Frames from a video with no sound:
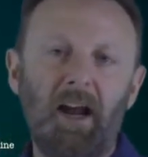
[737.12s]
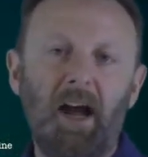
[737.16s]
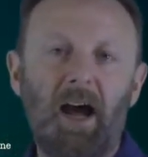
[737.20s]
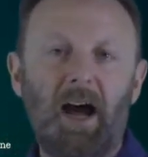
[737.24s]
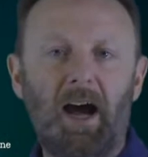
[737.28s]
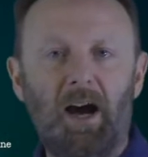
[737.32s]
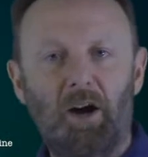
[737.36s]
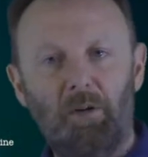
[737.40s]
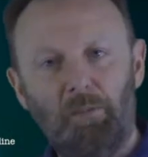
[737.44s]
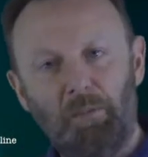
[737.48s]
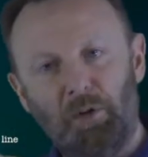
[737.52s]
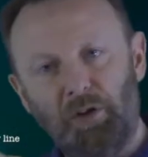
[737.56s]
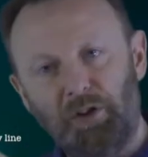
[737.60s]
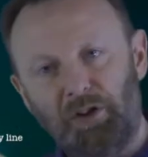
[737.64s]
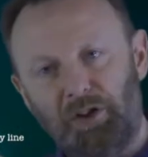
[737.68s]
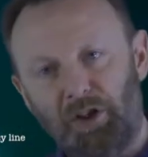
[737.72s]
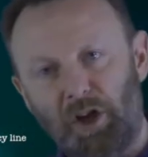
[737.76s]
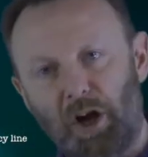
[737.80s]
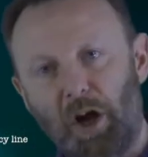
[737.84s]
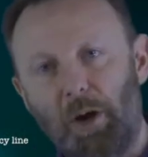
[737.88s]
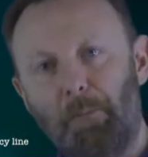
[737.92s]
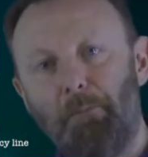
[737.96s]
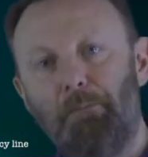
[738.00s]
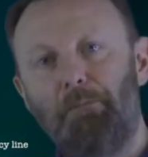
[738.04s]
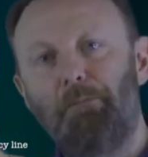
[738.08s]
How much
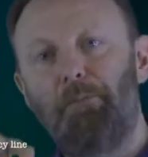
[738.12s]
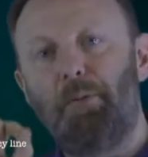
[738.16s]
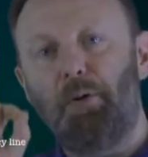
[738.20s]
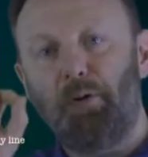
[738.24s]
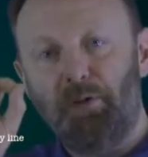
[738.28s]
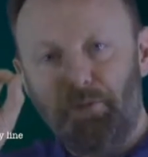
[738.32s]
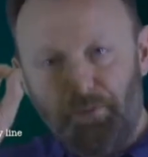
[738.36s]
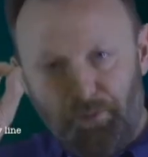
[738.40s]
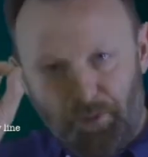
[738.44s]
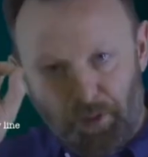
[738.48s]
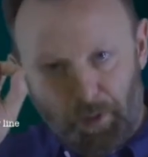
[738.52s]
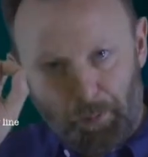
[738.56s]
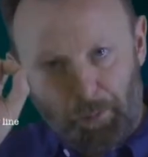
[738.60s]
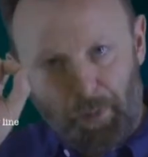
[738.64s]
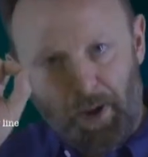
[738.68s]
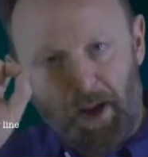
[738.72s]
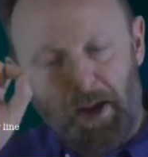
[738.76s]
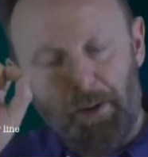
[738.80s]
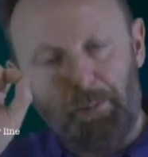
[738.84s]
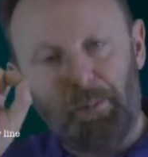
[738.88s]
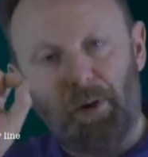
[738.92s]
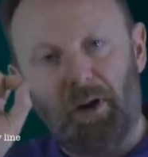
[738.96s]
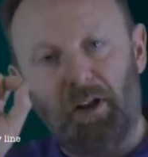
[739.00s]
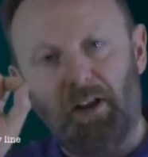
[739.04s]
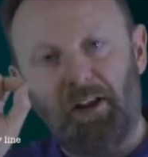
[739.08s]
above the pay
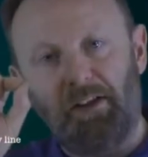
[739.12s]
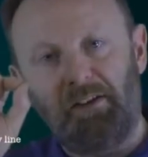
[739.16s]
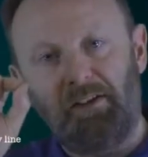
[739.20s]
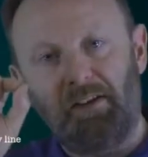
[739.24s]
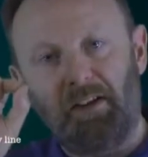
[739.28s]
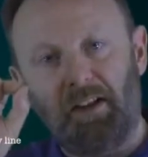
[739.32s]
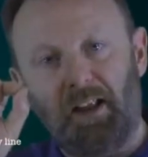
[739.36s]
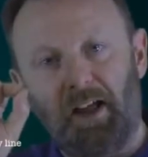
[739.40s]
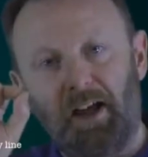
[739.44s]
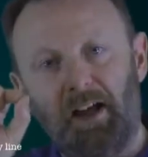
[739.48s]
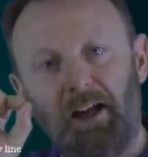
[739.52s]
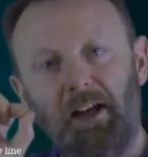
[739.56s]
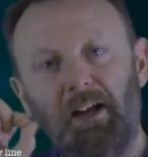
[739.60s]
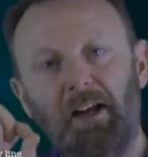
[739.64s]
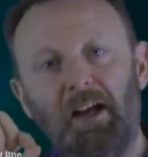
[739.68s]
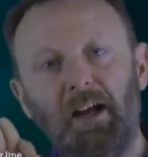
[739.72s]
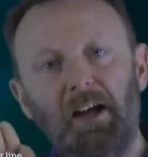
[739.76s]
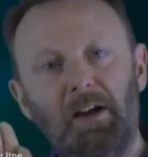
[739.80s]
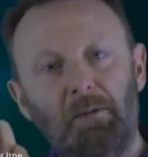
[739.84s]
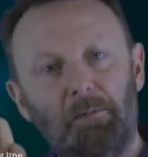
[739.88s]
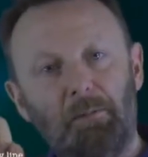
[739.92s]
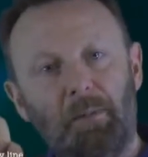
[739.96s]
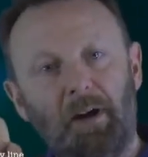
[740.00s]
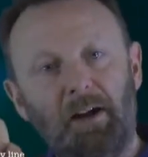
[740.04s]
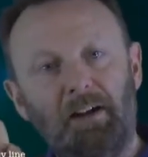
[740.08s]
policy line
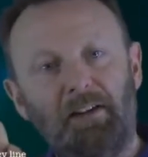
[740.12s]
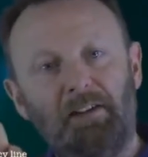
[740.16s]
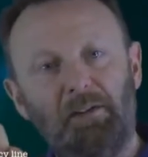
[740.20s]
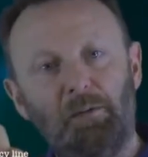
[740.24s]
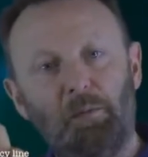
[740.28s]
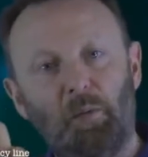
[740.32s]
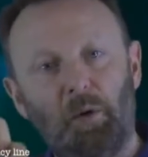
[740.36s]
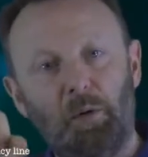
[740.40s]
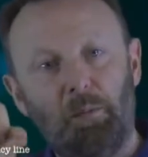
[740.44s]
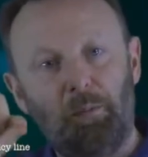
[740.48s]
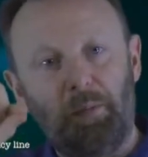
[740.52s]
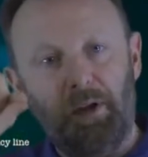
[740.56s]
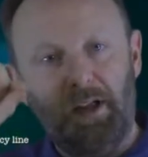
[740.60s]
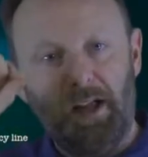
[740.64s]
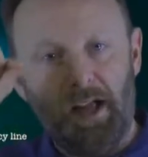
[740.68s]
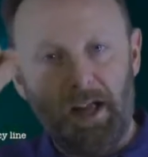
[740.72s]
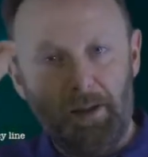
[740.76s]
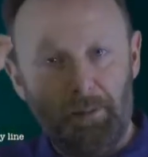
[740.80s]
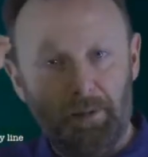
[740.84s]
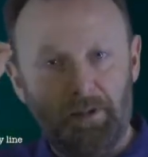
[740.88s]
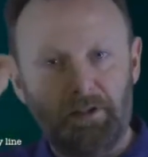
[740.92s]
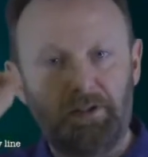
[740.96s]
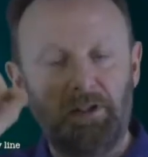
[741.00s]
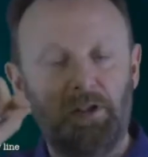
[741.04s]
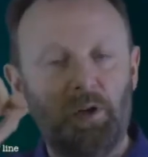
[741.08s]
might someone be
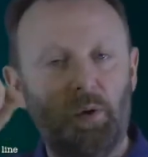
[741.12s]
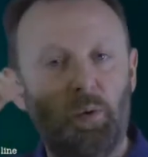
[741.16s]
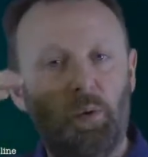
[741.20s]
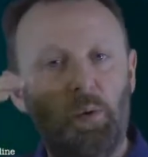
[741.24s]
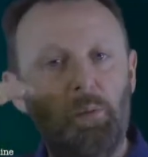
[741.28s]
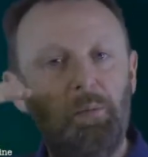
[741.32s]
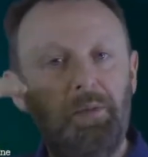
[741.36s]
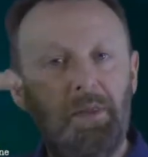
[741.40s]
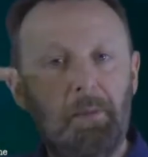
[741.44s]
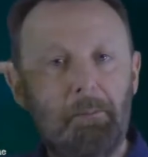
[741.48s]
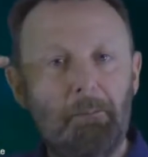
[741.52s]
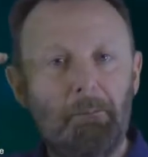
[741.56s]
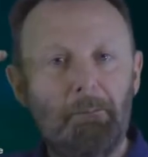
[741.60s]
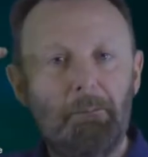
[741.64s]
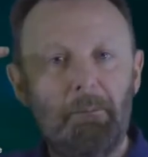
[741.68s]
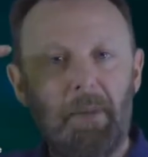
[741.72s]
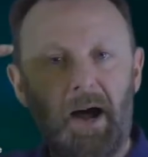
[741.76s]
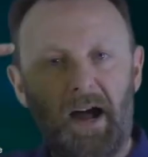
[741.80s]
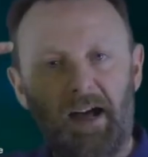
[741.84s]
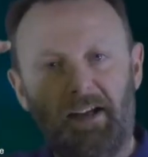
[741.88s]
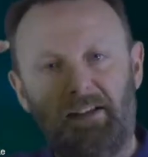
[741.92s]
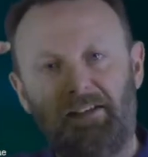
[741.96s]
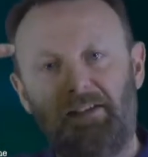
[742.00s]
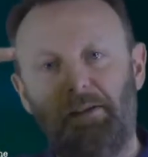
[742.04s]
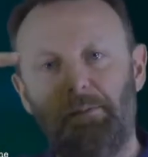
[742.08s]
able to go? Up the
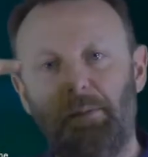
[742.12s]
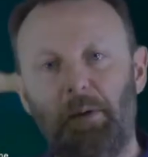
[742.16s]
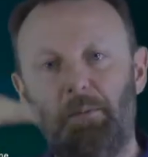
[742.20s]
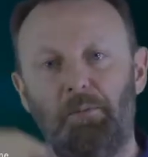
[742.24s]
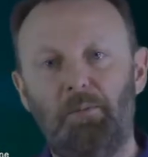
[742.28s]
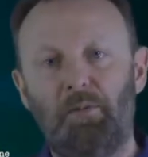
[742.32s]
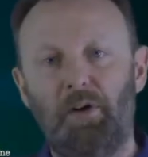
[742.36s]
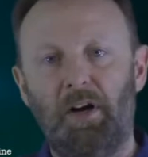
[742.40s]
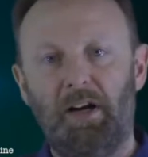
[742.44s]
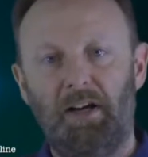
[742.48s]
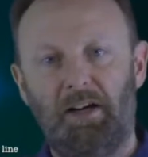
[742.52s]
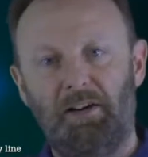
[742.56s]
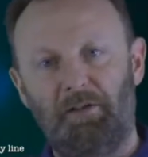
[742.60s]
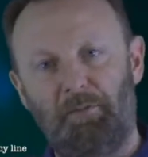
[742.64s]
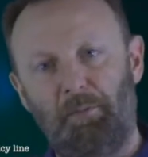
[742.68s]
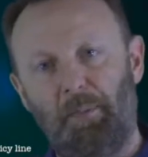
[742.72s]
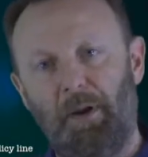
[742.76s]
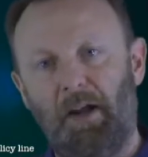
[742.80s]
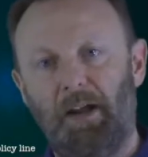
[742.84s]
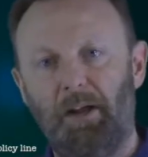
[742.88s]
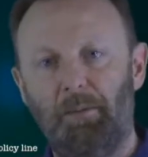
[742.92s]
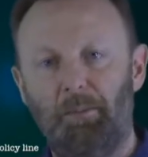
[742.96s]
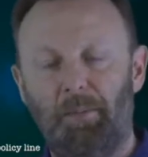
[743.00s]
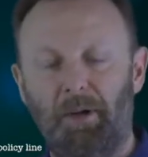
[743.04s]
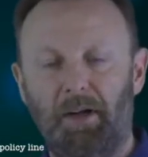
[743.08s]
maximum rate of
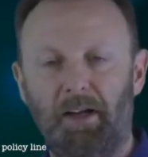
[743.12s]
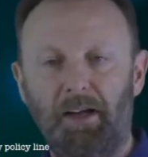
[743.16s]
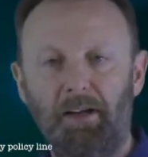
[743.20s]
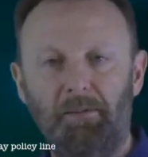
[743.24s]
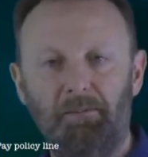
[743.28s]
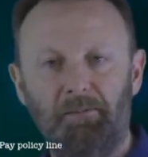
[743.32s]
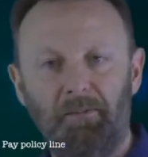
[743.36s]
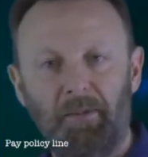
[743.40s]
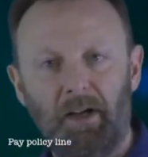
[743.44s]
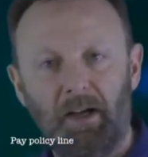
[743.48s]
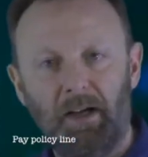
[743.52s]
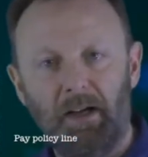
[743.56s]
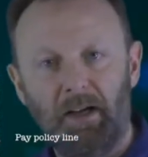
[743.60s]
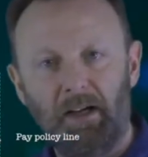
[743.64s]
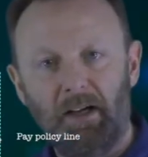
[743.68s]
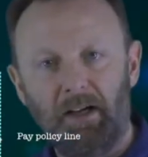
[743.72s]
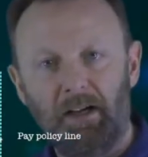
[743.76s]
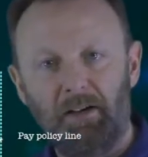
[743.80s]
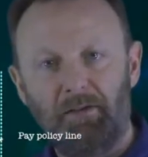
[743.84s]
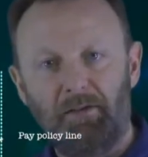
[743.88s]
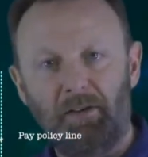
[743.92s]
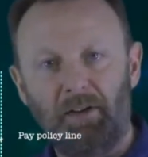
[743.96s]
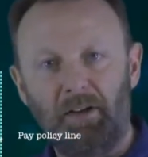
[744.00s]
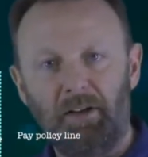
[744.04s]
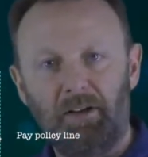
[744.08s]
pay be
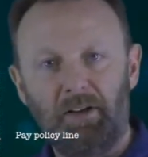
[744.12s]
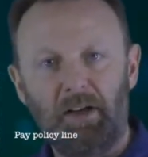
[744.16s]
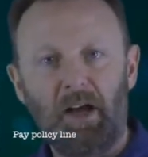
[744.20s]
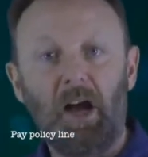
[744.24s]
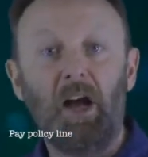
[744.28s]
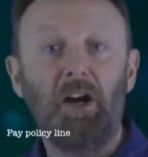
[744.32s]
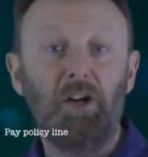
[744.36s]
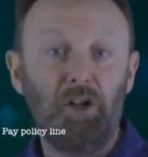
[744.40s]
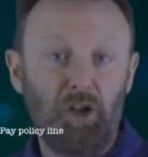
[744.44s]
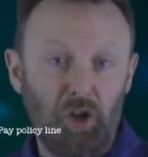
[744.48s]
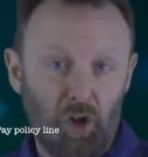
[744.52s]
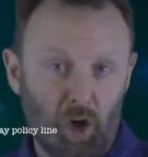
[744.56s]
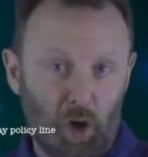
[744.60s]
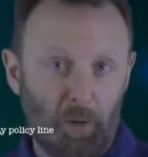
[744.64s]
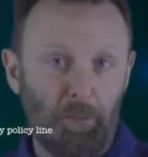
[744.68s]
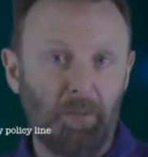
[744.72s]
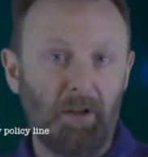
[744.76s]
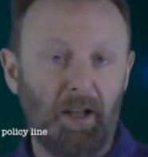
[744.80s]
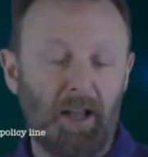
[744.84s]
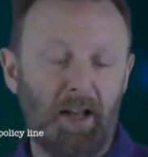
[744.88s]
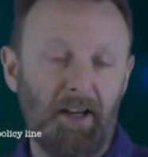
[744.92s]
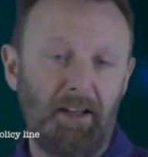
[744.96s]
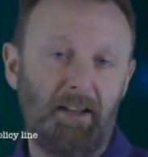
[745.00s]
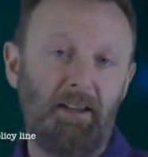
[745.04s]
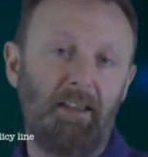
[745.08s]
for a job
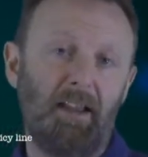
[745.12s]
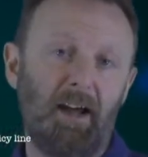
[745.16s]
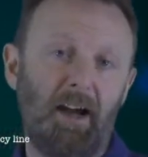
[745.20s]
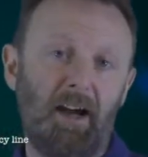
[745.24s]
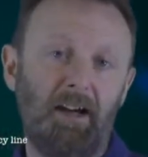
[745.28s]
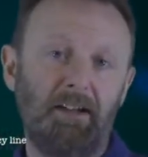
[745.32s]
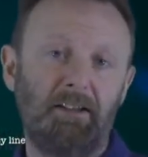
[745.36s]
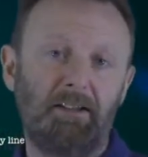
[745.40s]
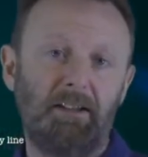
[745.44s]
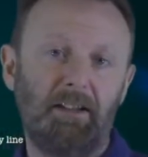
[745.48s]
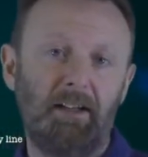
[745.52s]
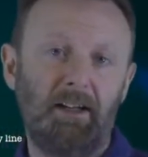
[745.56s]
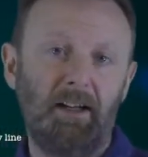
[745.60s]
like that?